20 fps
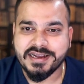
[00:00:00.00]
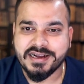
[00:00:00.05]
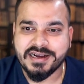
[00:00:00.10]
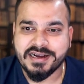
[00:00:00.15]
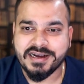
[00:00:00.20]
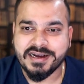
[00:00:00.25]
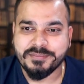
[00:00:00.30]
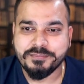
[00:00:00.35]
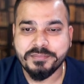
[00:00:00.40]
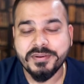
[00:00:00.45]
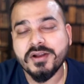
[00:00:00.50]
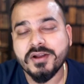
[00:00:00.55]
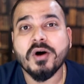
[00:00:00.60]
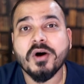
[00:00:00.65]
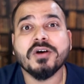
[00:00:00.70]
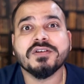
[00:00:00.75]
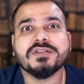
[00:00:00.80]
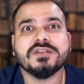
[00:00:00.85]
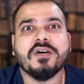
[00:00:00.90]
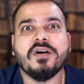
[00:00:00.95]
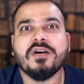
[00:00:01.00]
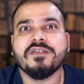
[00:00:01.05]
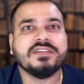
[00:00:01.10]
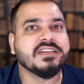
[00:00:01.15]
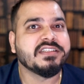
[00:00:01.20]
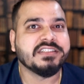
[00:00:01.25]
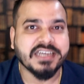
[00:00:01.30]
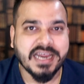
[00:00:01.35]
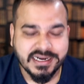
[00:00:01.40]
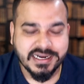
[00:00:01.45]
uh, because of
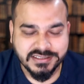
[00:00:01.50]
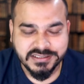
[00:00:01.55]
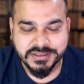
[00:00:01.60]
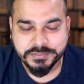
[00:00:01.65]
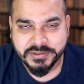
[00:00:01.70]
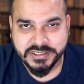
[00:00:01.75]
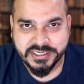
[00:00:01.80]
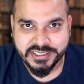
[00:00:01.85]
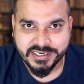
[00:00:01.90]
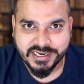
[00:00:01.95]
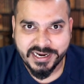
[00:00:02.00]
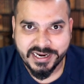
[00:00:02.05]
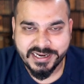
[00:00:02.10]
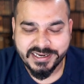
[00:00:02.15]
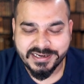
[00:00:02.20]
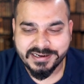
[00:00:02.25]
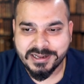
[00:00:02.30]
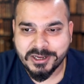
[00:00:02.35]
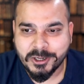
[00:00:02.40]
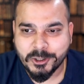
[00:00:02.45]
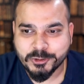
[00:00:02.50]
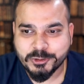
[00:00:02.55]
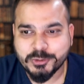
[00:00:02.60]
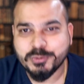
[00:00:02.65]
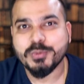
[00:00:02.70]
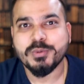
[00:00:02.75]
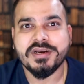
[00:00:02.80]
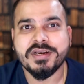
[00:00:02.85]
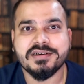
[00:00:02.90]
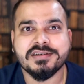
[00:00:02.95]
the chat gpt right now
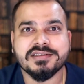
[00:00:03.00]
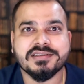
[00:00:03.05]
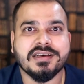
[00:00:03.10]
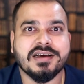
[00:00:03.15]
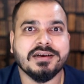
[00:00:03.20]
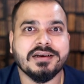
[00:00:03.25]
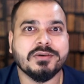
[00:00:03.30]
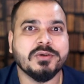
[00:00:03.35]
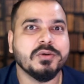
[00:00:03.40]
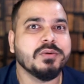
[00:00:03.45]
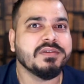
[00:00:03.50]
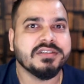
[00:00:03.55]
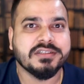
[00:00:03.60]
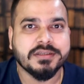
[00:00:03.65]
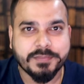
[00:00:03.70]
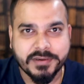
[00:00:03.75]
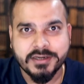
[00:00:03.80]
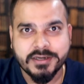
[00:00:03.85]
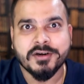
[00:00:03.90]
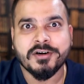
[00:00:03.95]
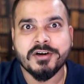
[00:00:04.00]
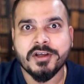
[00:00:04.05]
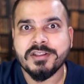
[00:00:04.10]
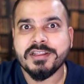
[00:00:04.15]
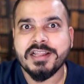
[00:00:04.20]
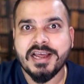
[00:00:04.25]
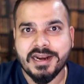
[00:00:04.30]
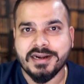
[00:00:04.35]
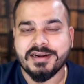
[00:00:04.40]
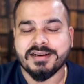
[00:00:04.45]
students are too much dependent
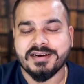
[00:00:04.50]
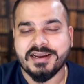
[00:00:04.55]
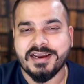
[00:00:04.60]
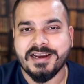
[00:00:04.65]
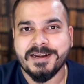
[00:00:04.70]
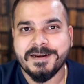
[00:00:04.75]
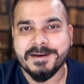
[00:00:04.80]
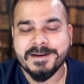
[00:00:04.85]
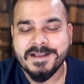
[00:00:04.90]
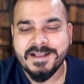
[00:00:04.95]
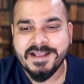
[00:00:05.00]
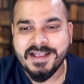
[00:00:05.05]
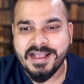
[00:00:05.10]
on that right